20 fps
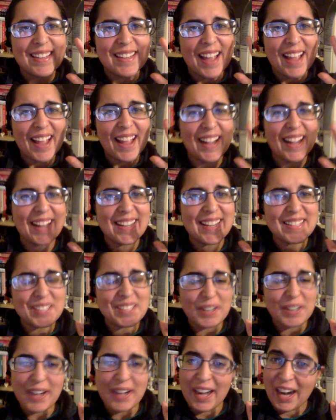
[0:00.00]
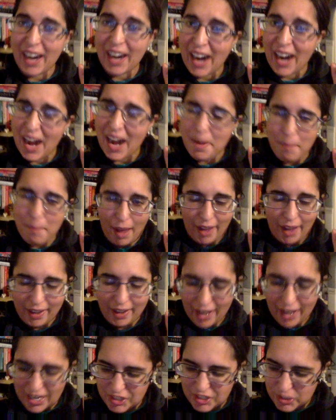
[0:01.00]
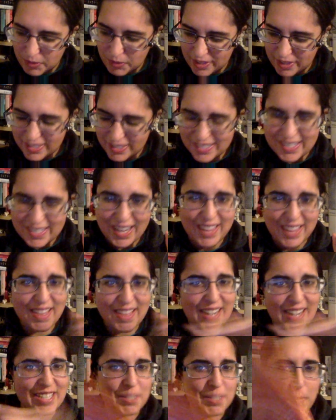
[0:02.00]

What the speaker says: Hi guys, Laurie here. I'm back. I just wanted to say that I did